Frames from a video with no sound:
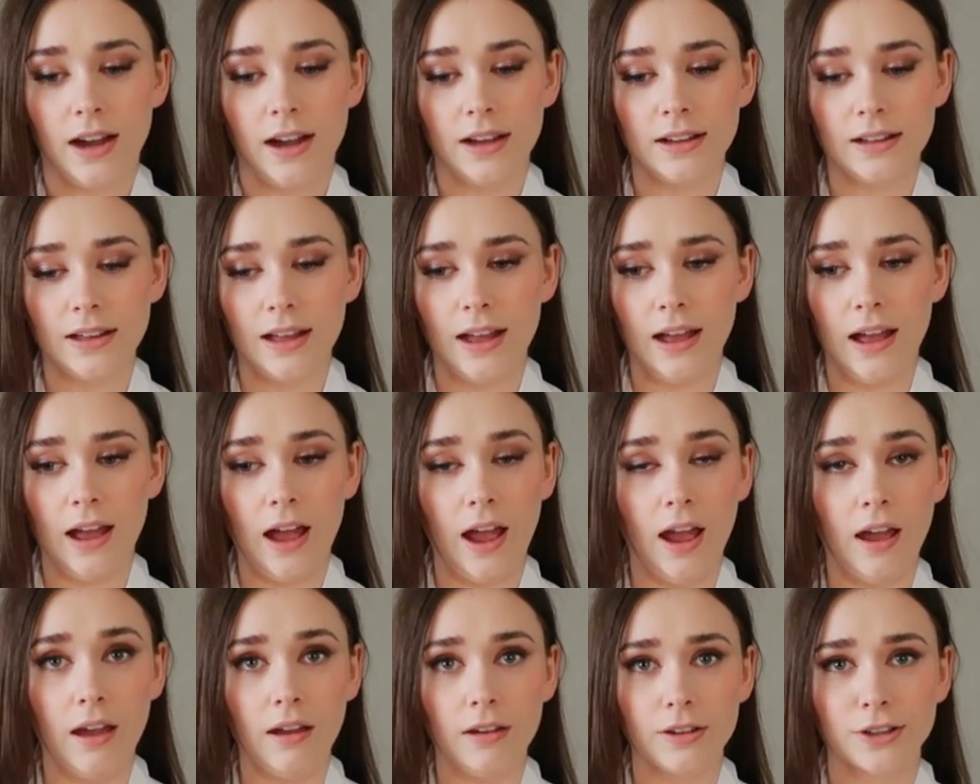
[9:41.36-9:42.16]

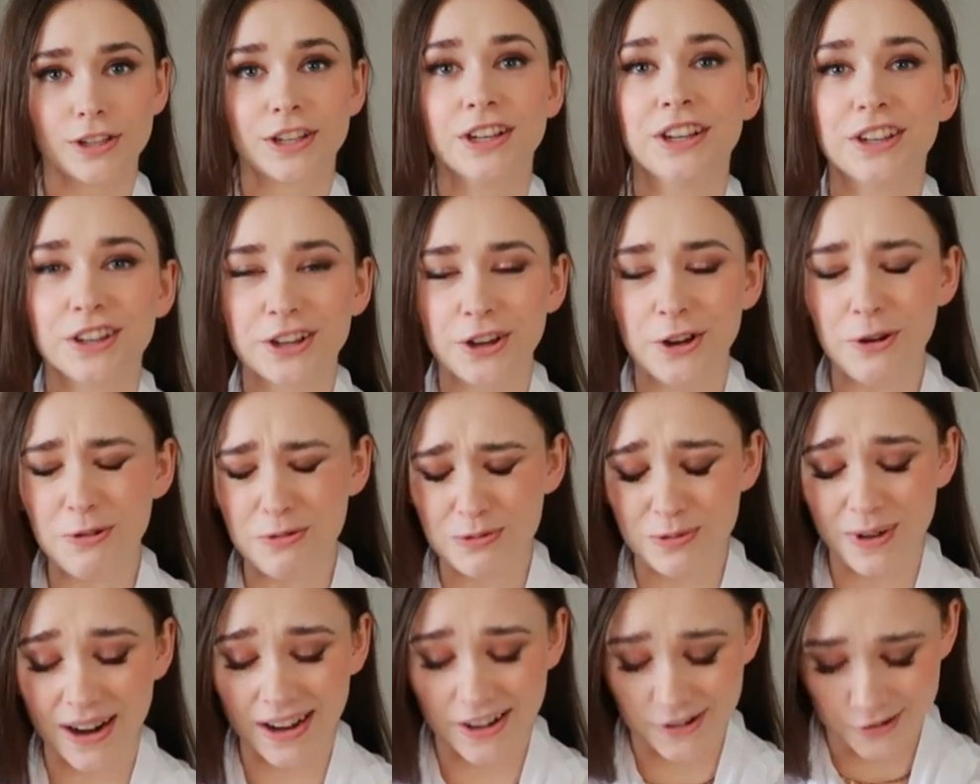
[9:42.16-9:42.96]

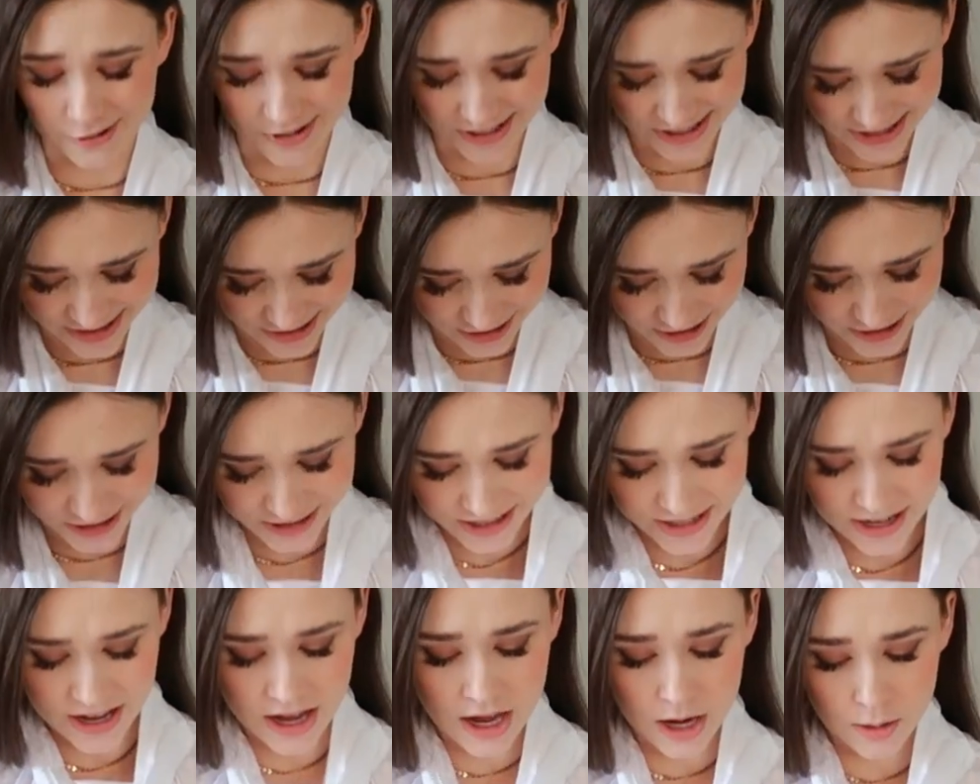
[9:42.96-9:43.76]
where do I
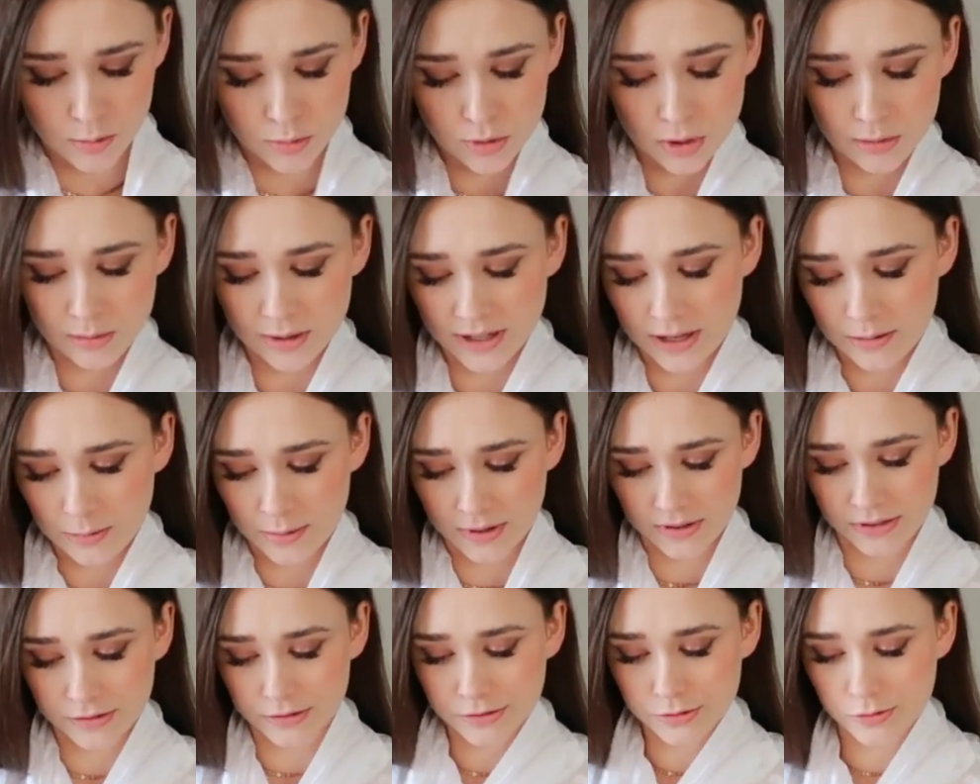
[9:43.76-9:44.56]
start? Probably
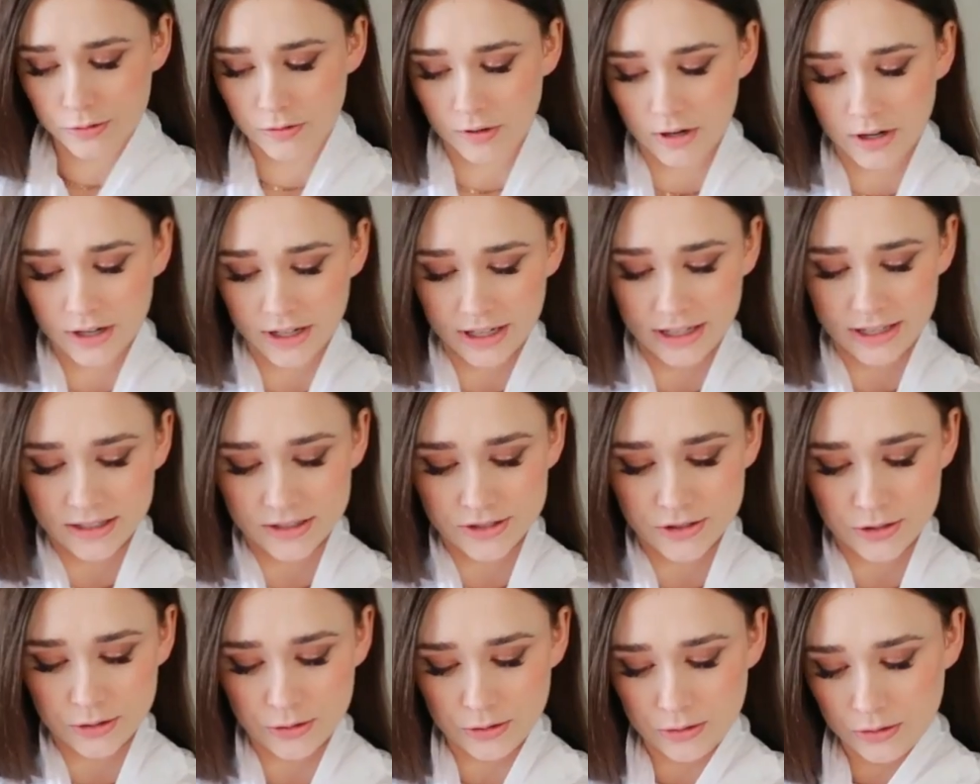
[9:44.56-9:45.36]
with
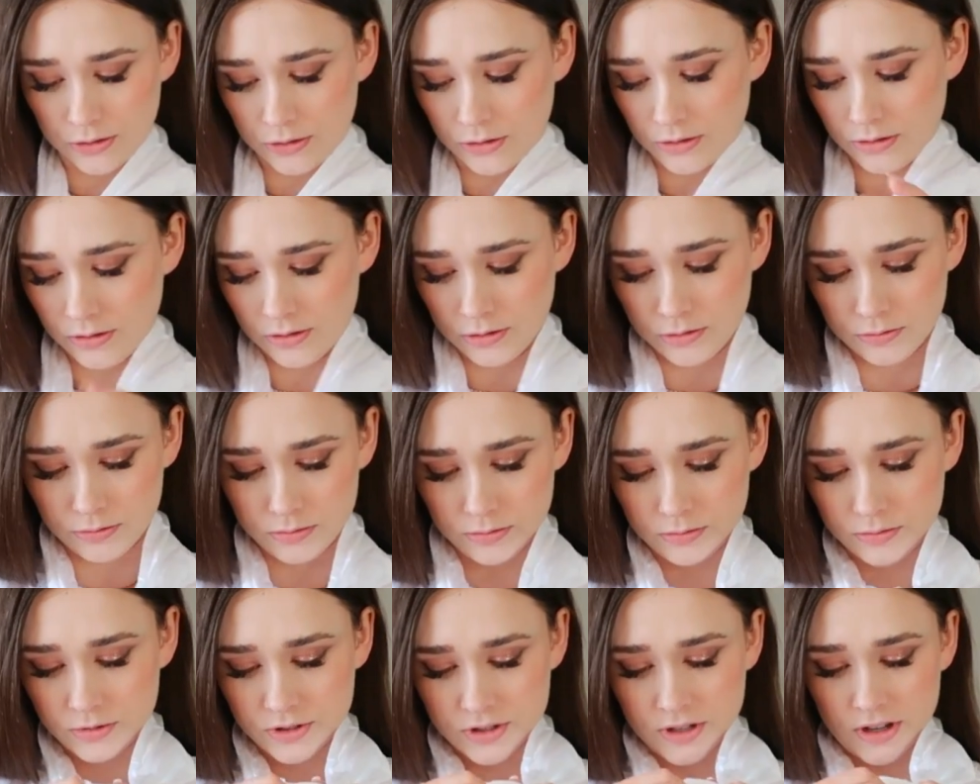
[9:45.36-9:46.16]
trying to
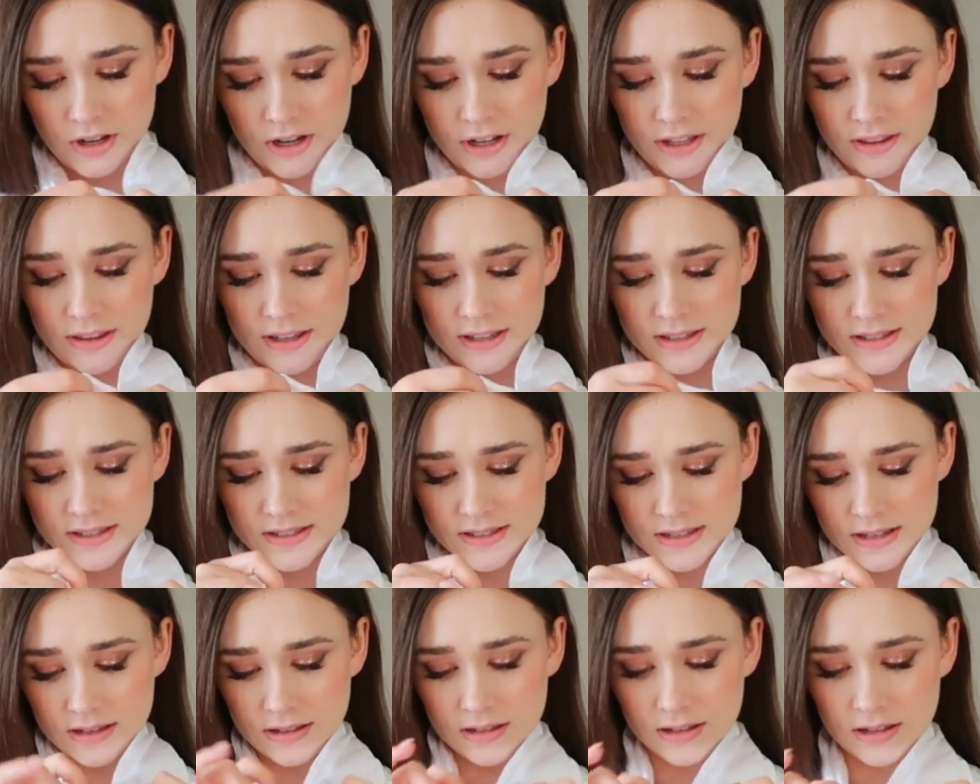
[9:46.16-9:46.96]
tie
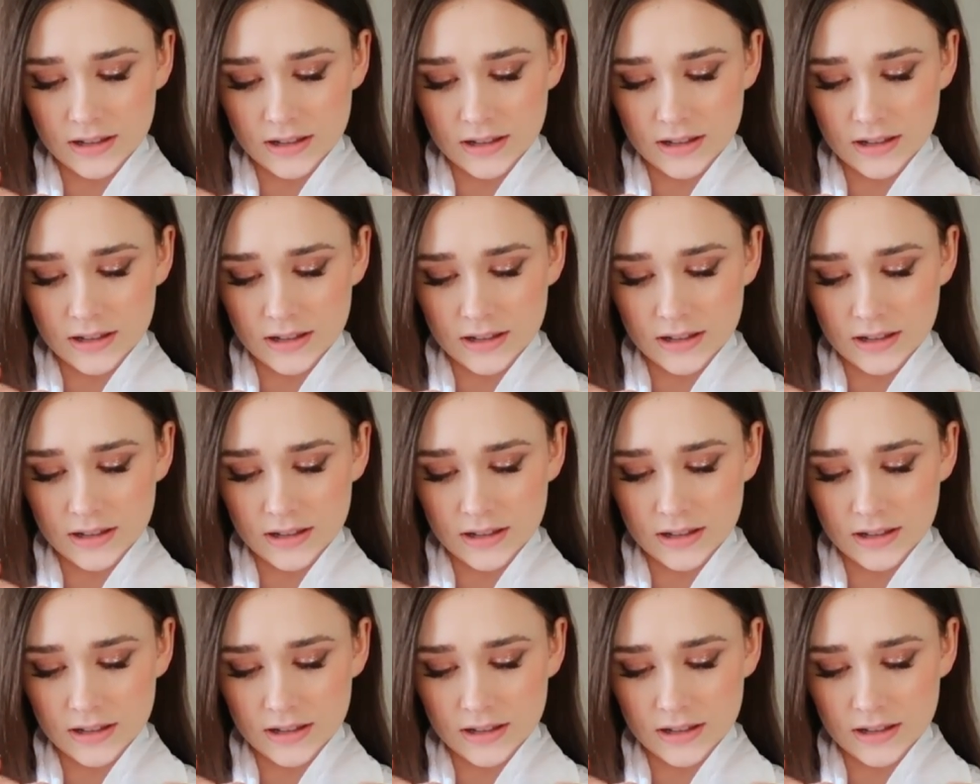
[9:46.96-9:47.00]
this